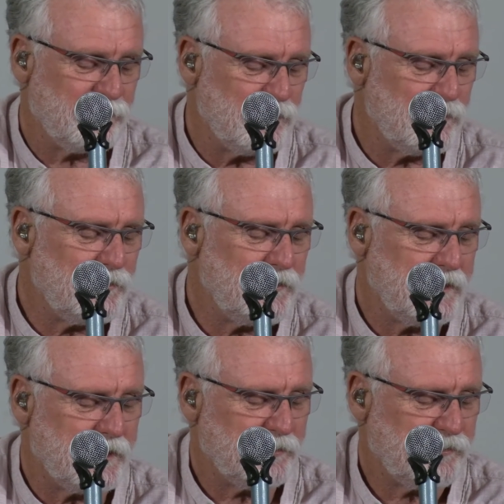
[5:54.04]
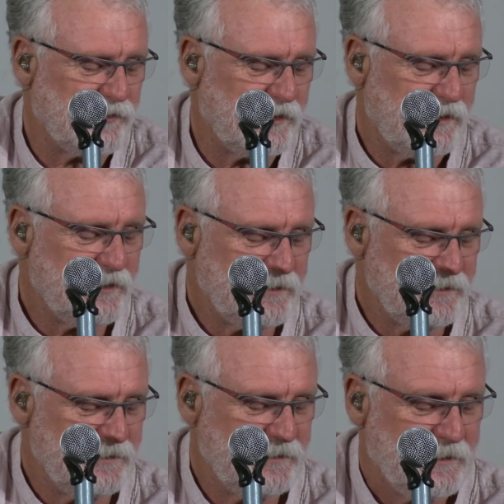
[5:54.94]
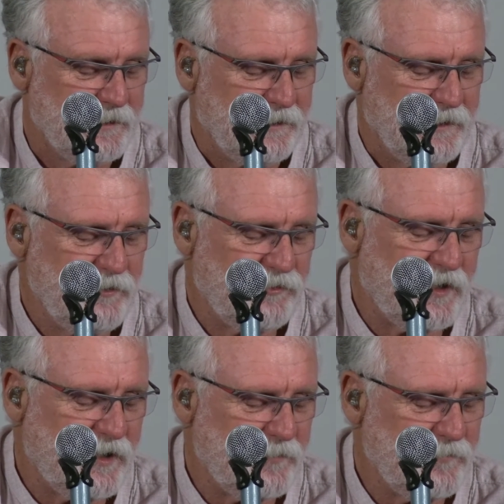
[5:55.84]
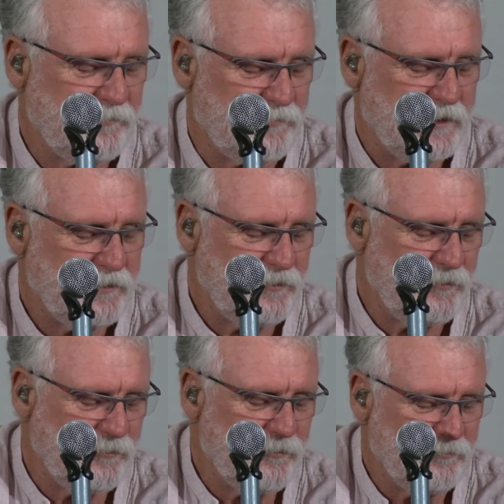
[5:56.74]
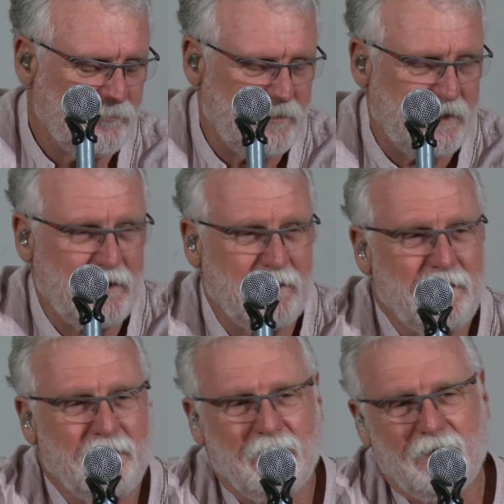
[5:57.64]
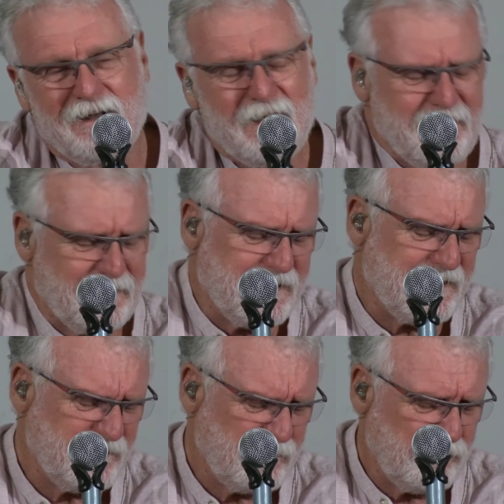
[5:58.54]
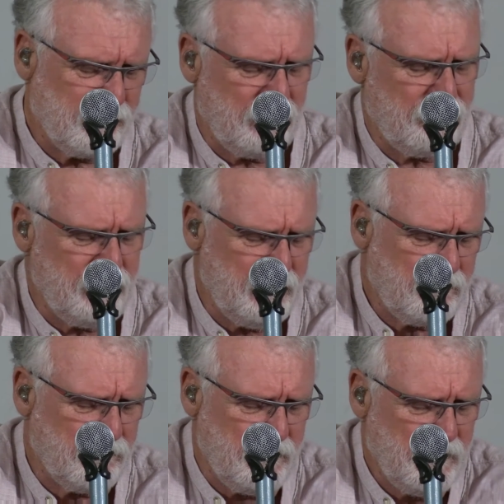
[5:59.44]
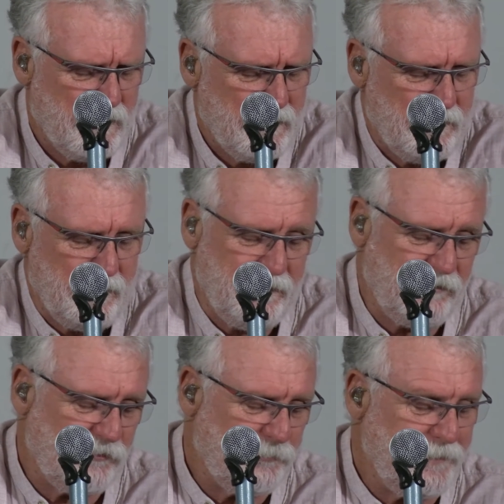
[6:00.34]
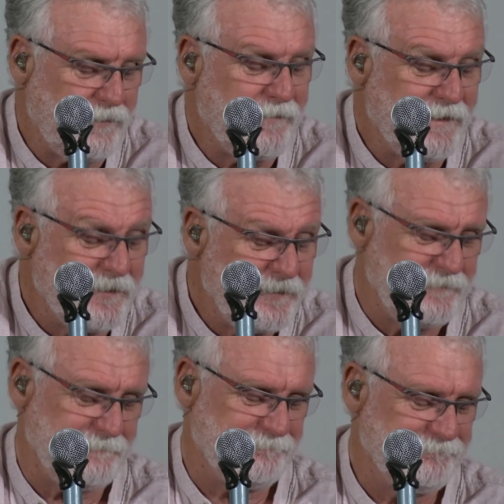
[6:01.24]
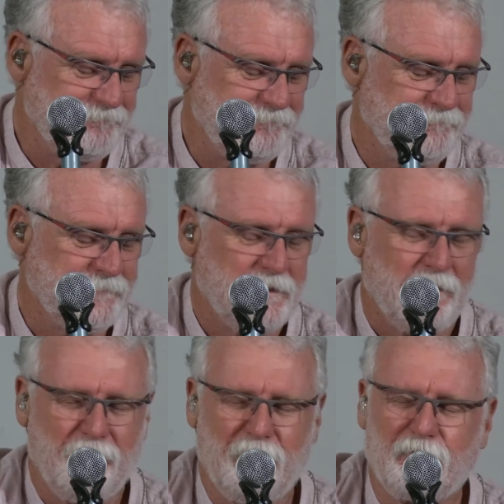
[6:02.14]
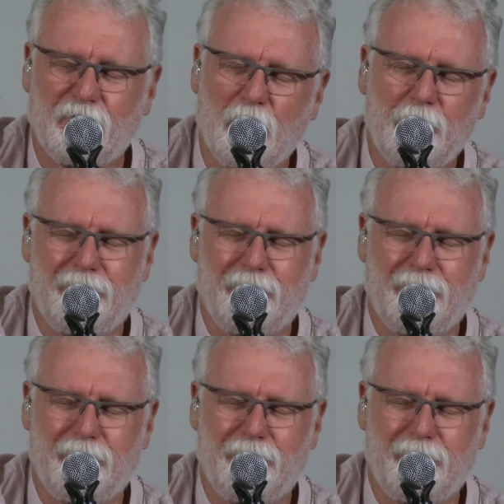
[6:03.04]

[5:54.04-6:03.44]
on the outside, inside I'm a brand new man. I got to recreate the spirit, this old